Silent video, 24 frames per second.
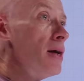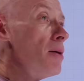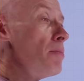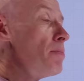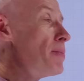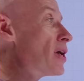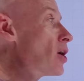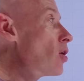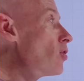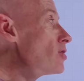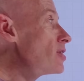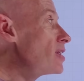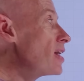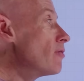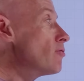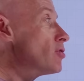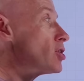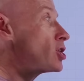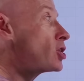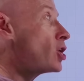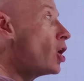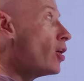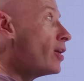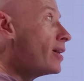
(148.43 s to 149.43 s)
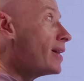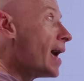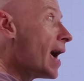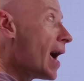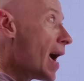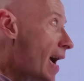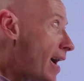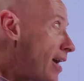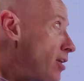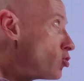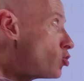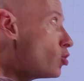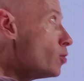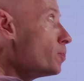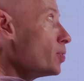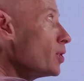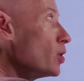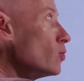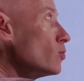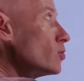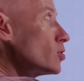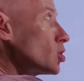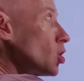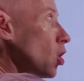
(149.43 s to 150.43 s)
because there are certain
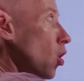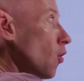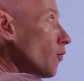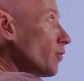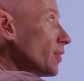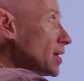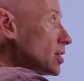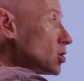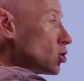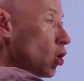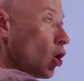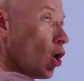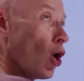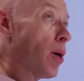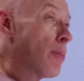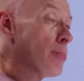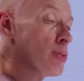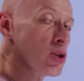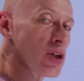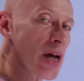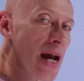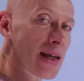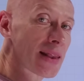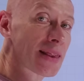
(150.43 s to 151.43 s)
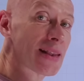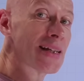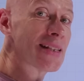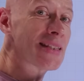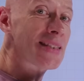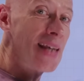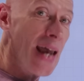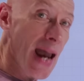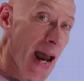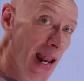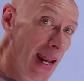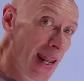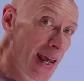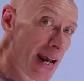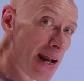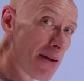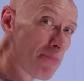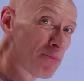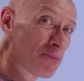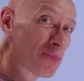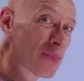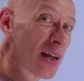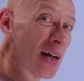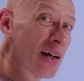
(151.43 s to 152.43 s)
attributes on this object that tell
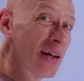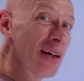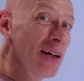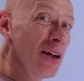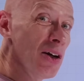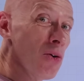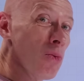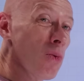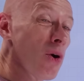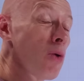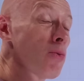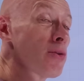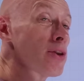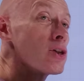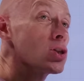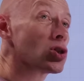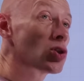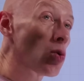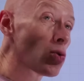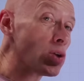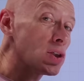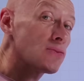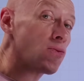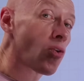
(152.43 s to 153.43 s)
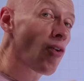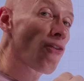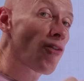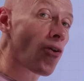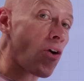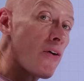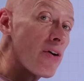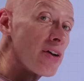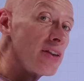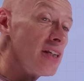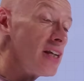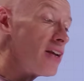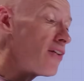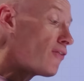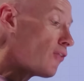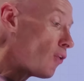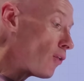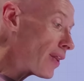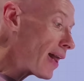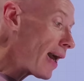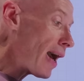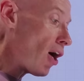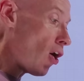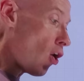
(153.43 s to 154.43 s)
it, well, the source of authority
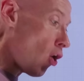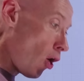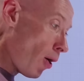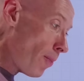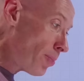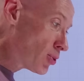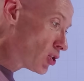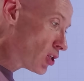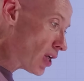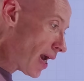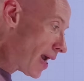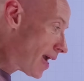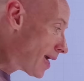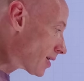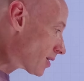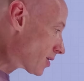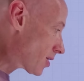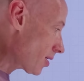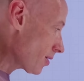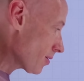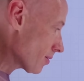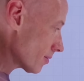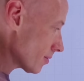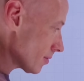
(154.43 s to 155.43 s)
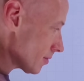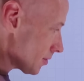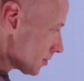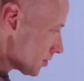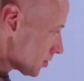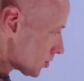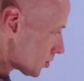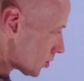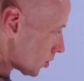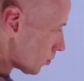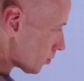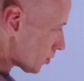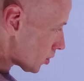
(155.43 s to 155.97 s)
for that object, so